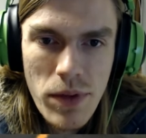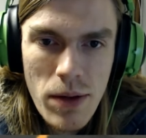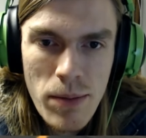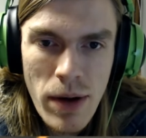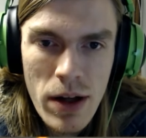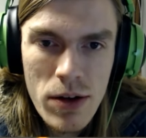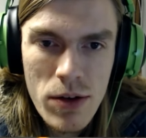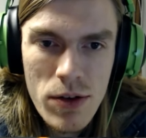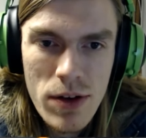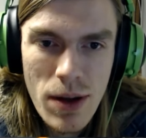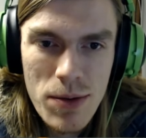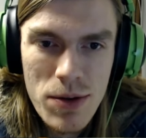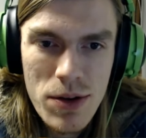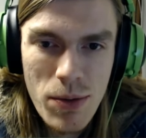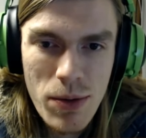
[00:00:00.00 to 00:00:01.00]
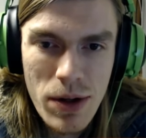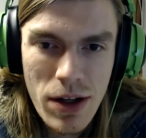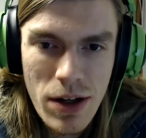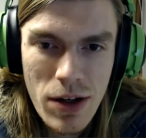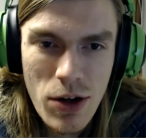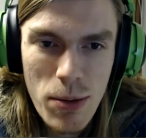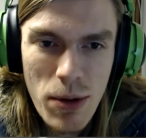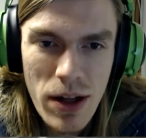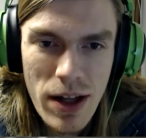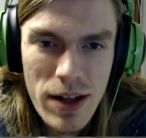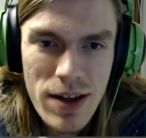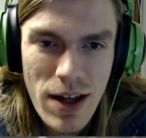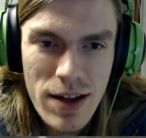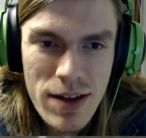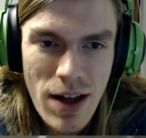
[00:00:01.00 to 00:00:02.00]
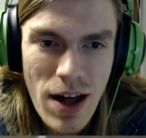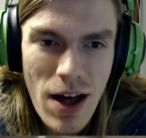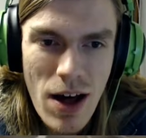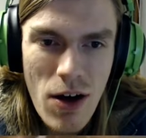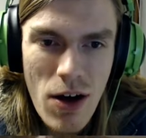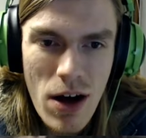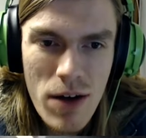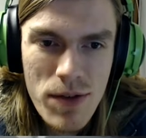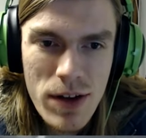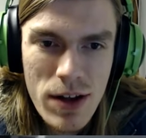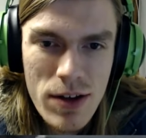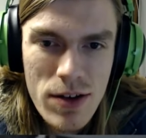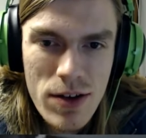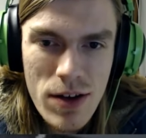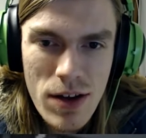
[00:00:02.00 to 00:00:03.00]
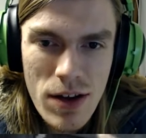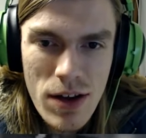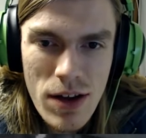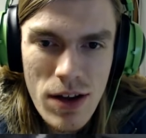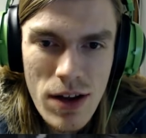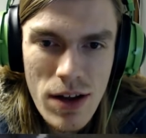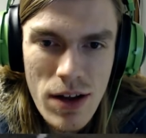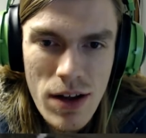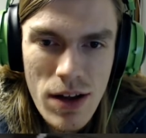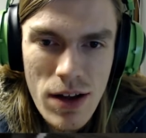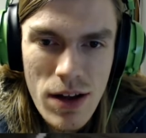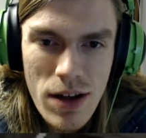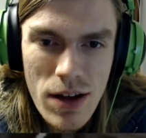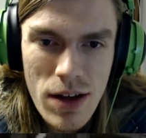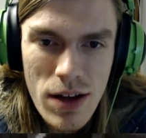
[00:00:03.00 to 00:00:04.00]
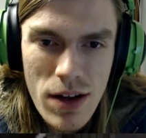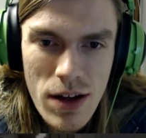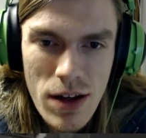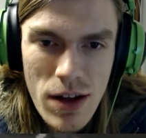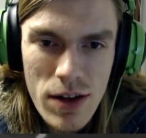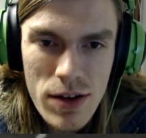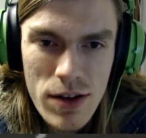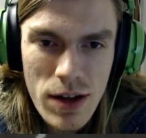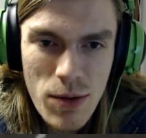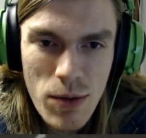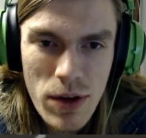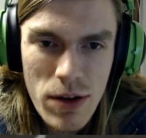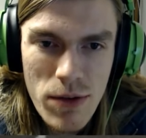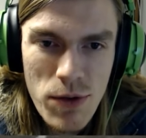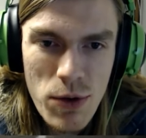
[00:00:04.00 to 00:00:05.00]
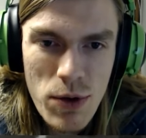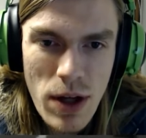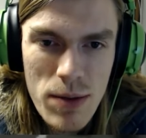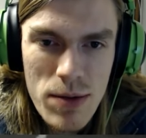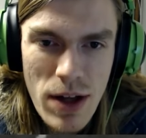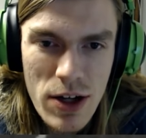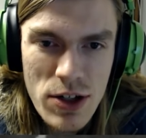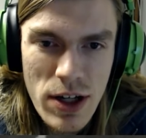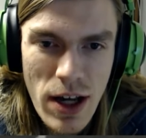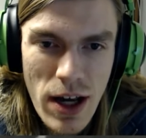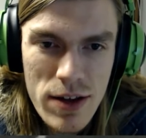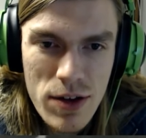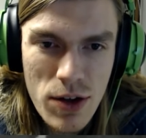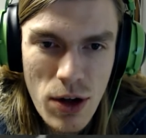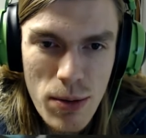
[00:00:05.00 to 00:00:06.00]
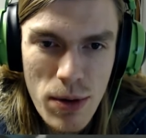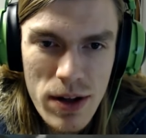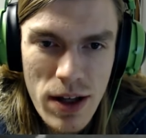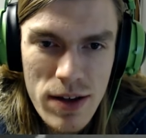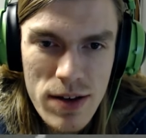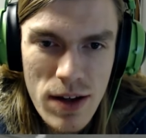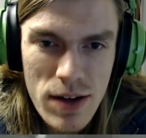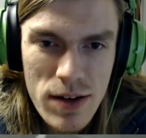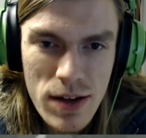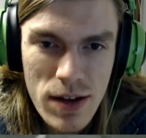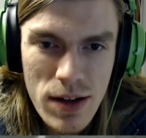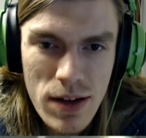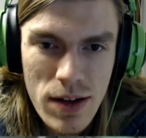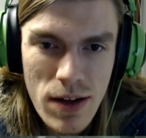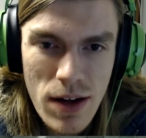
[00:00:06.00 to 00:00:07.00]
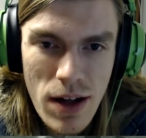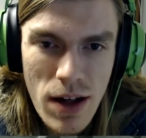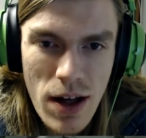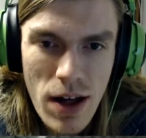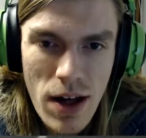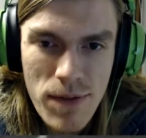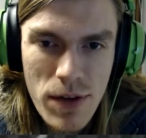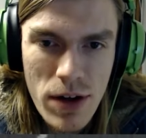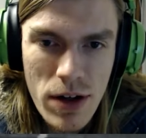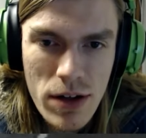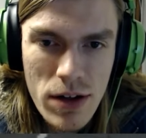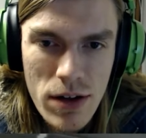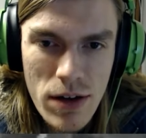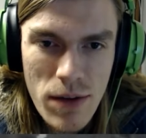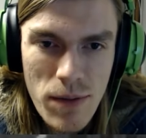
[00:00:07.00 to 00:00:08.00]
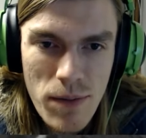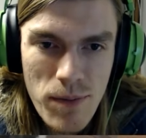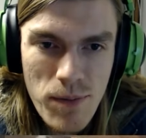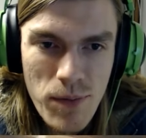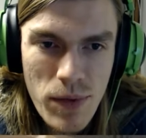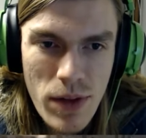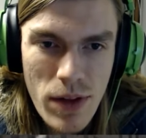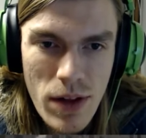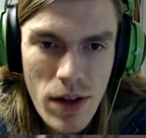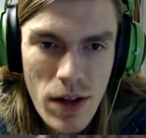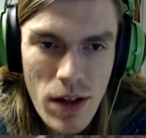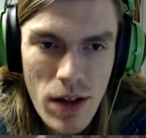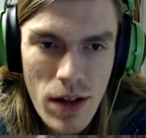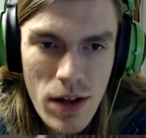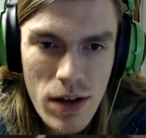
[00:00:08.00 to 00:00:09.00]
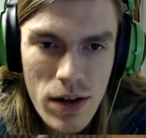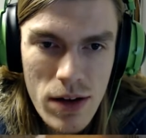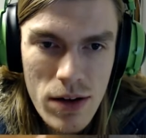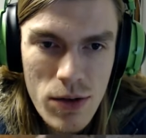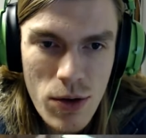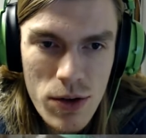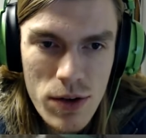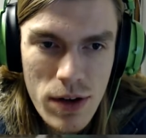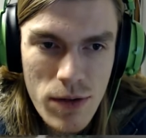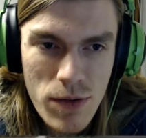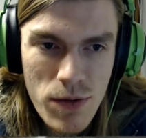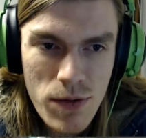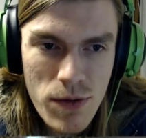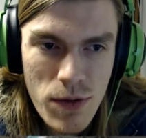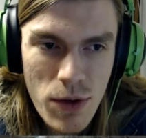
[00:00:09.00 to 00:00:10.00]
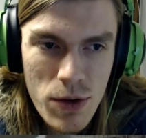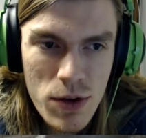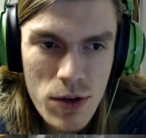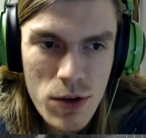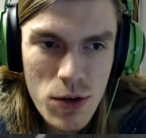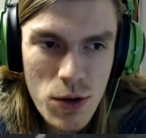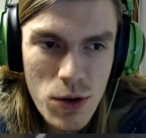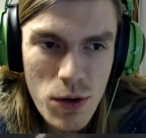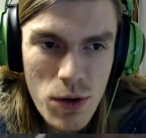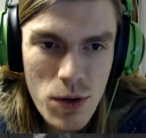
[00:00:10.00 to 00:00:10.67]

Bad news is I'm still winning a Cobalt SS. Oh, off of this. This is like one of the few games that actually has the Cobalt SS in it. Ah, fuck! Because of course, like Forza 2